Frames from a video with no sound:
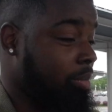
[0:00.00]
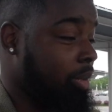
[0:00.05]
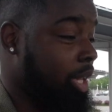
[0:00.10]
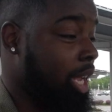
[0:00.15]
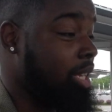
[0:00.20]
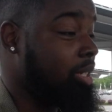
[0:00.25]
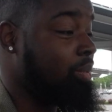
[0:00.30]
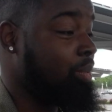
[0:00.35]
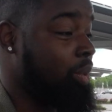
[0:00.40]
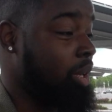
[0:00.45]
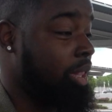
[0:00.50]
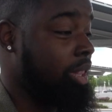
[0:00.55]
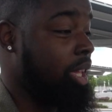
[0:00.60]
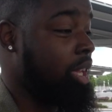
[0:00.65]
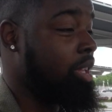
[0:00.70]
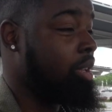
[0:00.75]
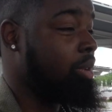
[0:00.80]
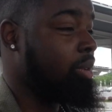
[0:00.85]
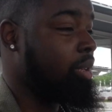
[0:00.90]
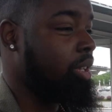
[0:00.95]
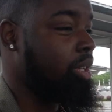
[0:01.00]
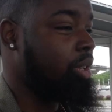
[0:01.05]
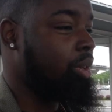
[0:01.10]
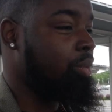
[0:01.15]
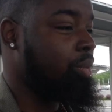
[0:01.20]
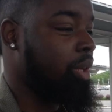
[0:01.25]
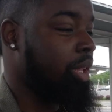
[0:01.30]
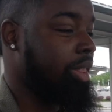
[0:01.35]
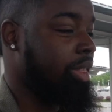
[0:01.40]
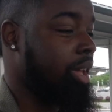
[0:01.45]
That's one thing you can do
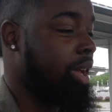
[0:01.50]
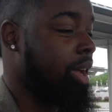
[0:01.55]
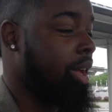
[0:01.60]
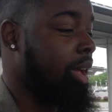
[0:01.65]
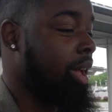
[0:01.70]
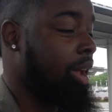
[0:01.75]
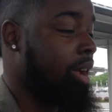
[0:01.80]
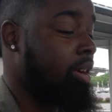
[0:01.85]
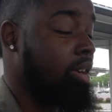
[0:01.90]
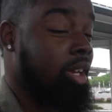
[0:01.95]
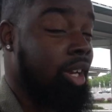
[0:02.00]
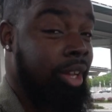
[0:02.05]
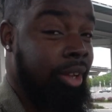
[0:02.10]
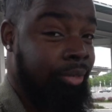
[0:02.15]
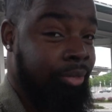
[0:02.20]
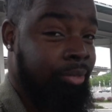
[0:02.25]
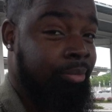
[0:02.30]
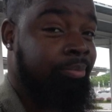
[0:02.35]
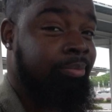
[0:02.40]
with Airlift.